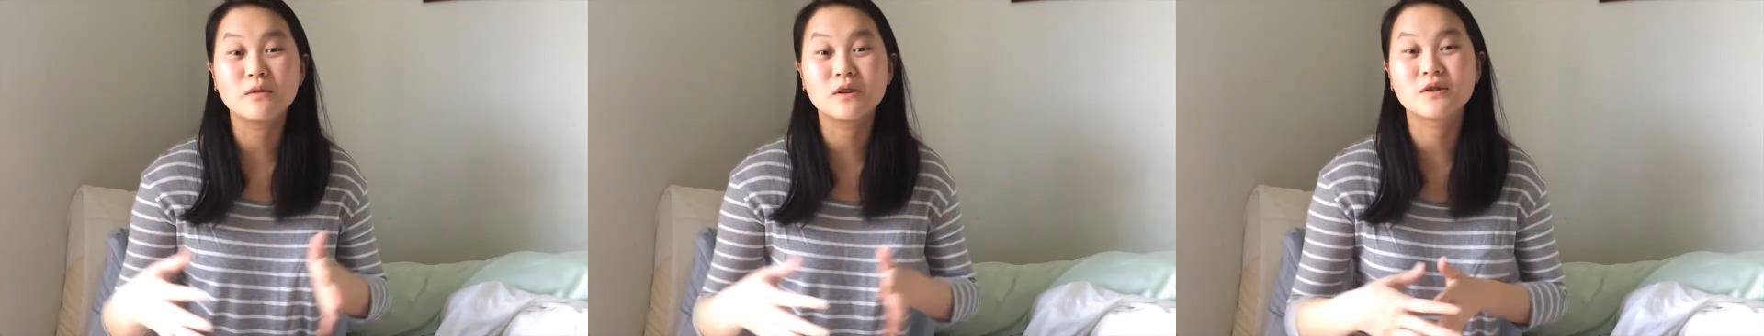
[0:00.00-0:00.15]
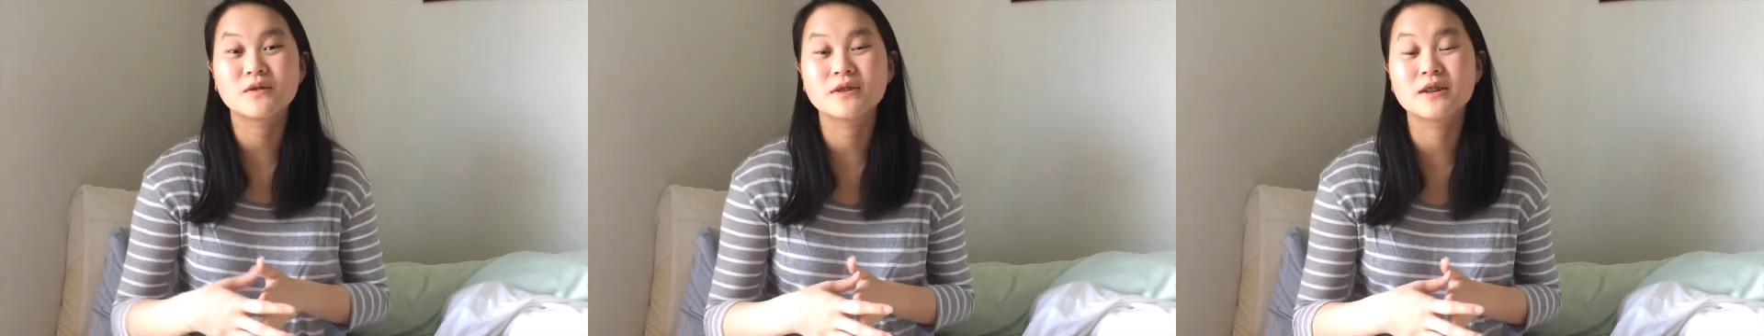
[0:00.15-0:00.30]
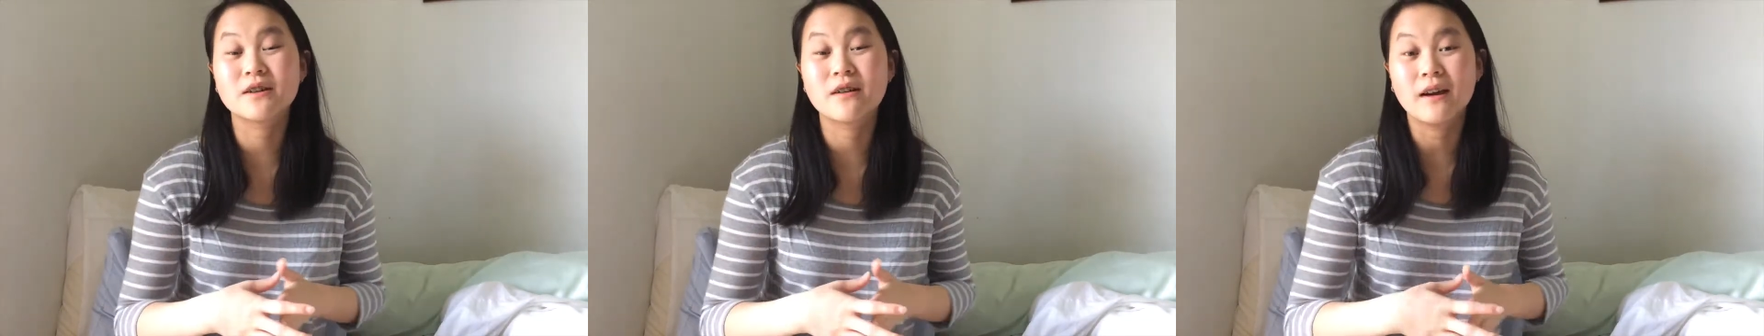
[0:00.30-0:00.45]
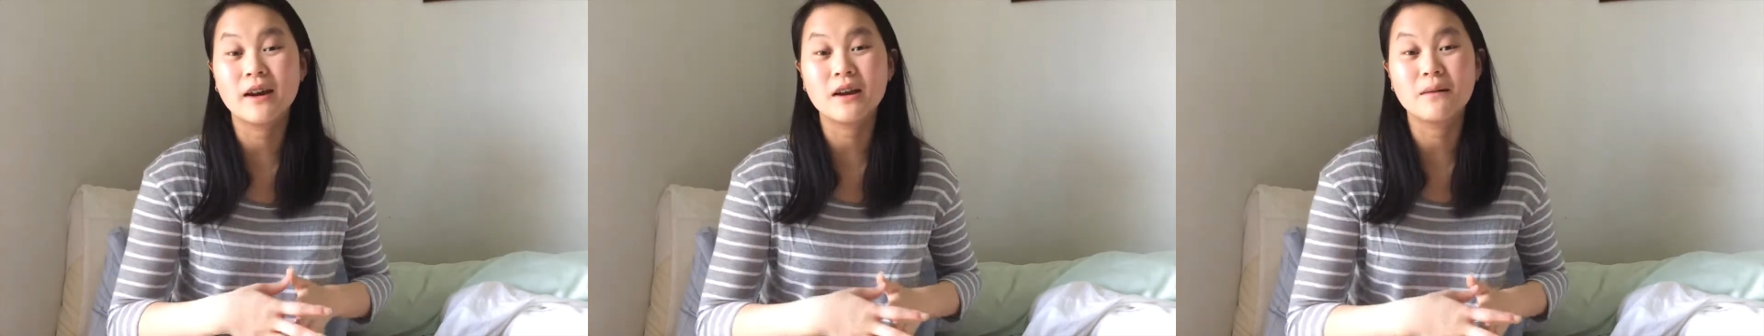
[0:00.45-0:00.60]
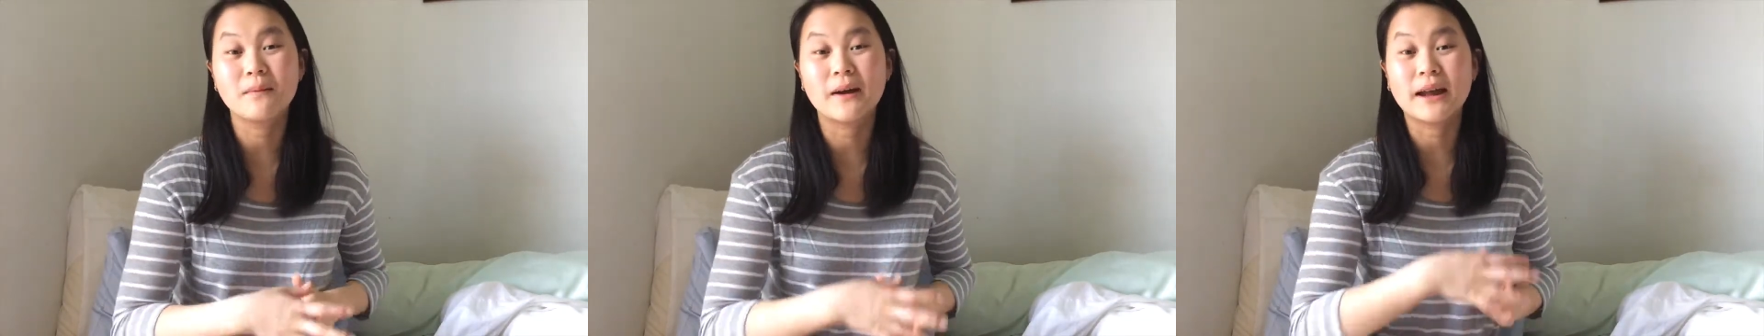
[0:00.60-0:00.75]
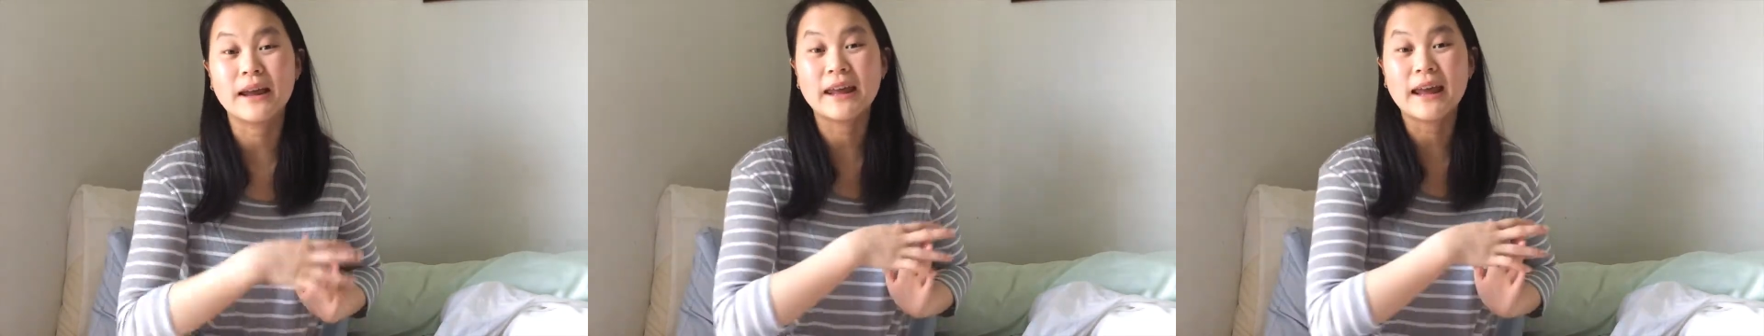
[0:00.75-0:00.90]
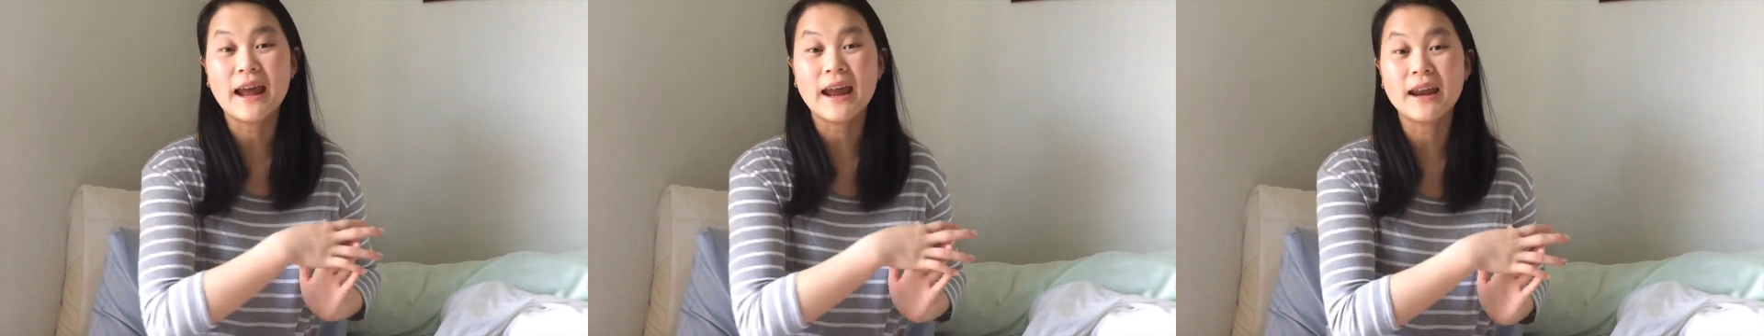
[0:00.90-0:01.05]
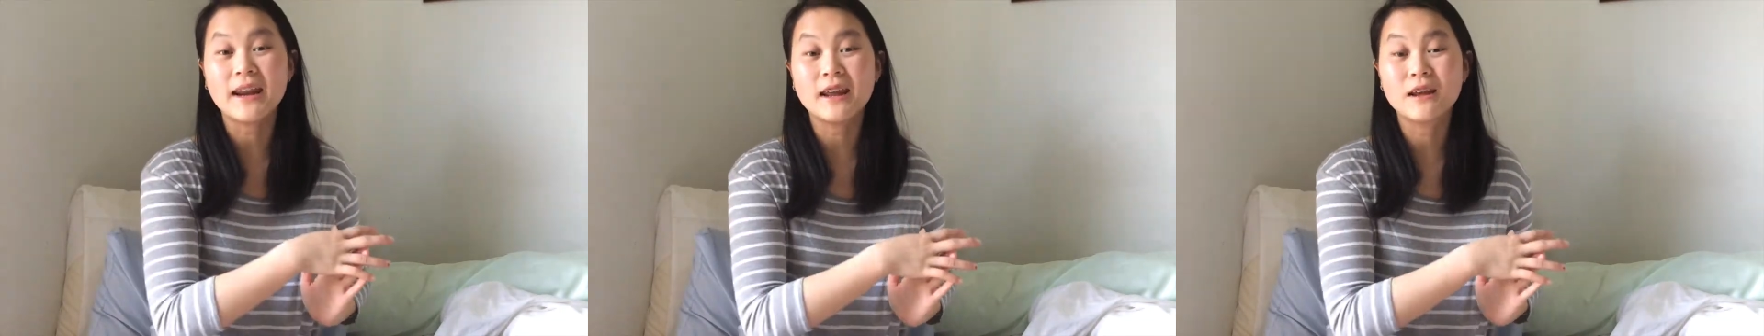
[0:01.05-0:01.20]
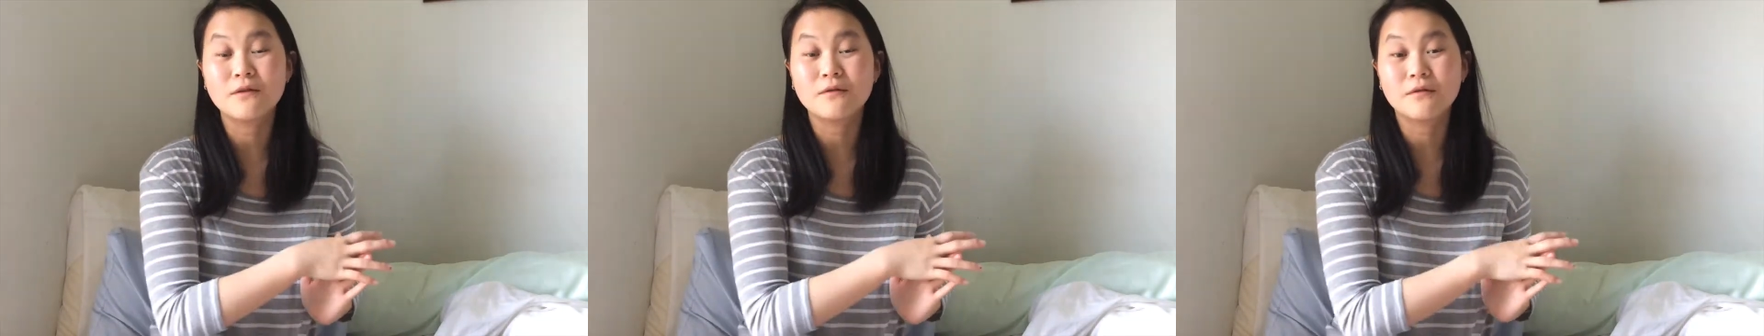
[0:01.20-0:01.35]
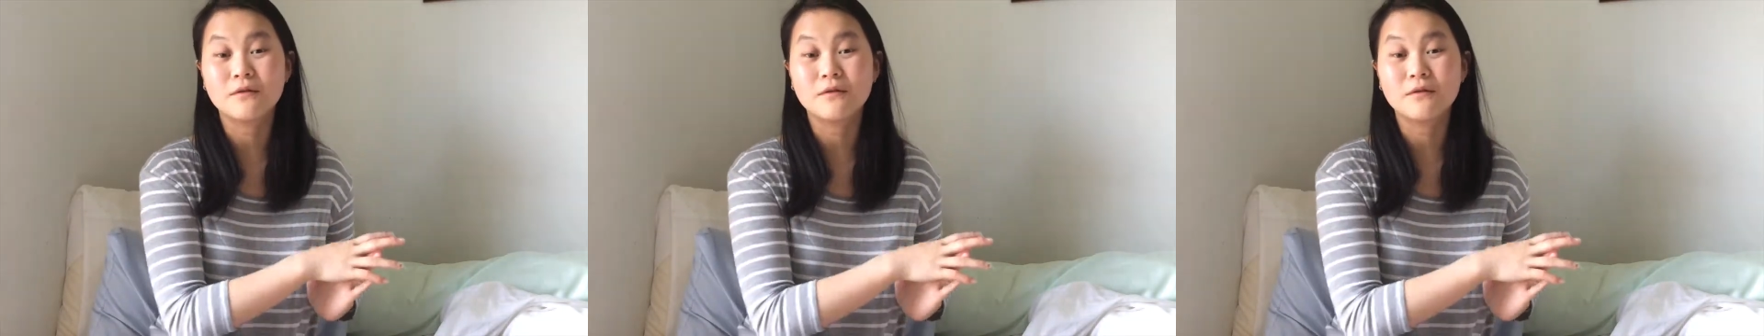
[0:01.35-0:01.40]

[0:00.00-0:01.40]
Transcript: which was created by Cat